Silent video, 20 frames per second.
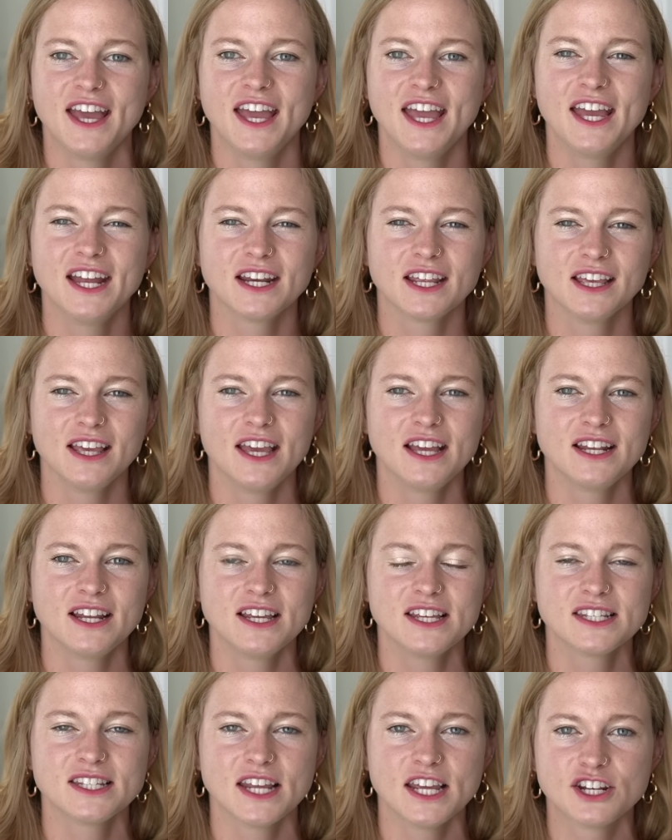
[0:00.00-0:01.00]
it, it
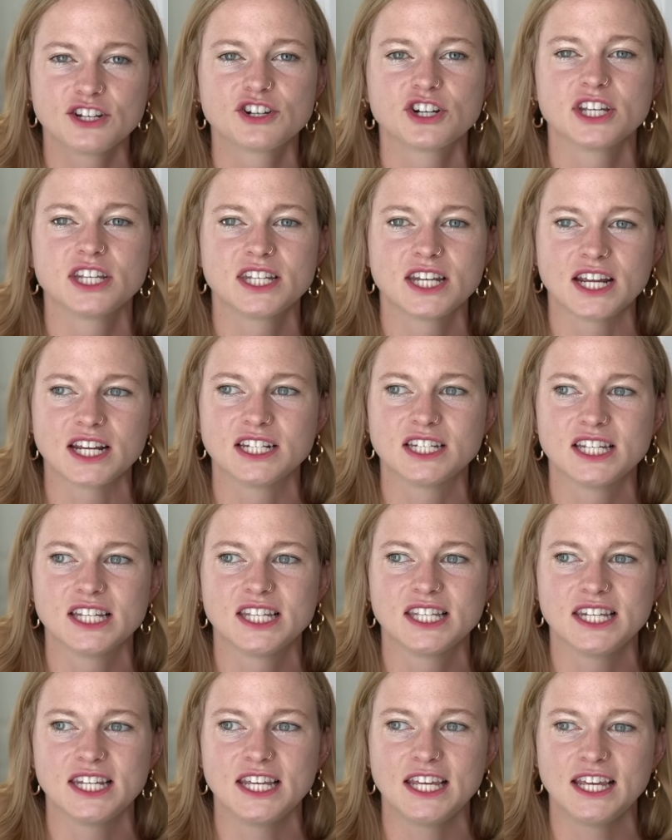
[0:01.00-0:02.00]
is interesting to
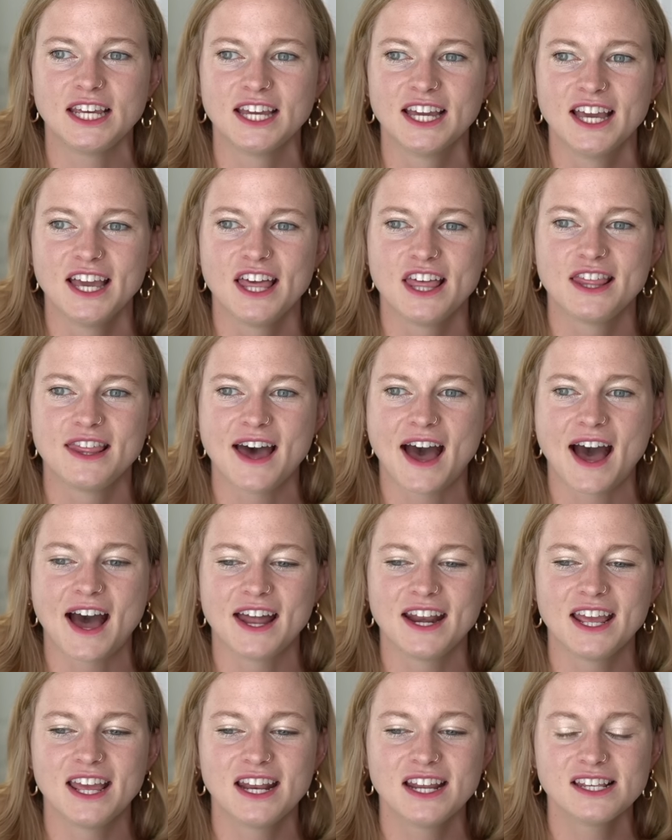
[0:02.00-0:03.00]
see
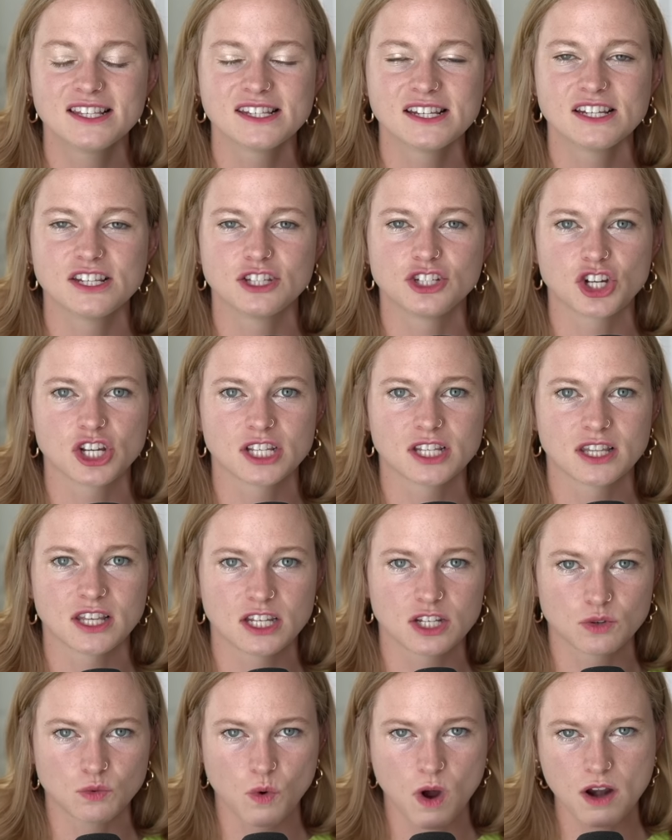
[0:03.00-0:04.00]
that it isn't just
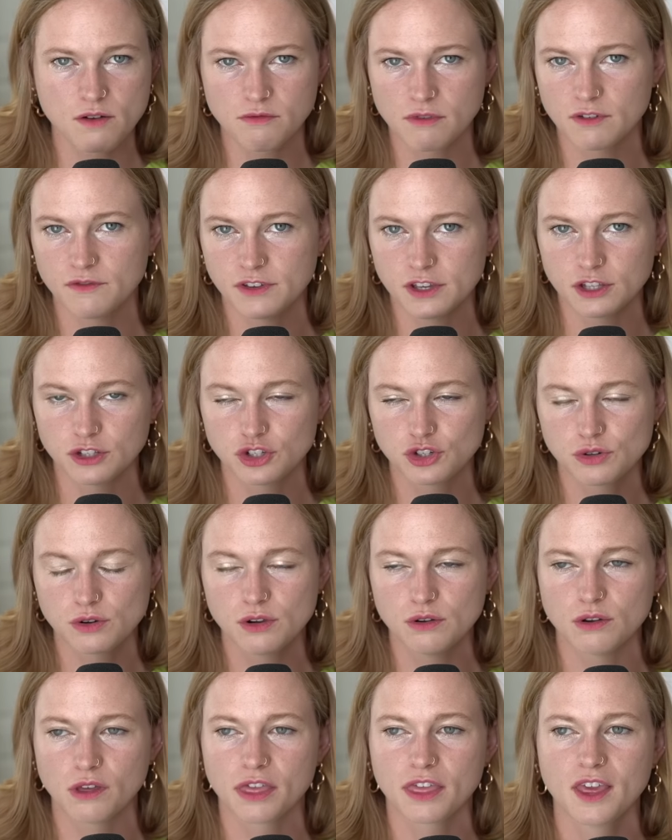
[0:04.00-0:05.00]
this one revealed
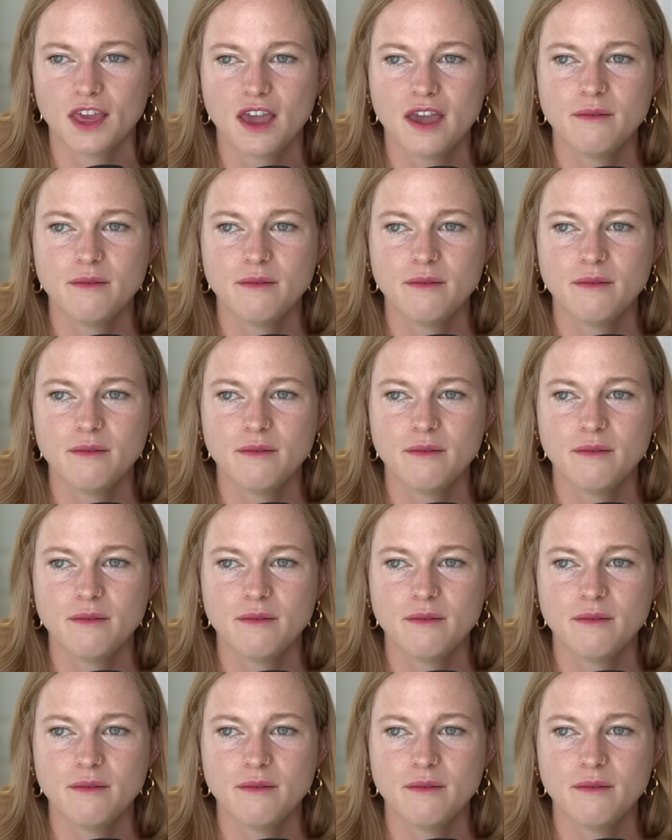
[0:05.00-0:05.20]
truth,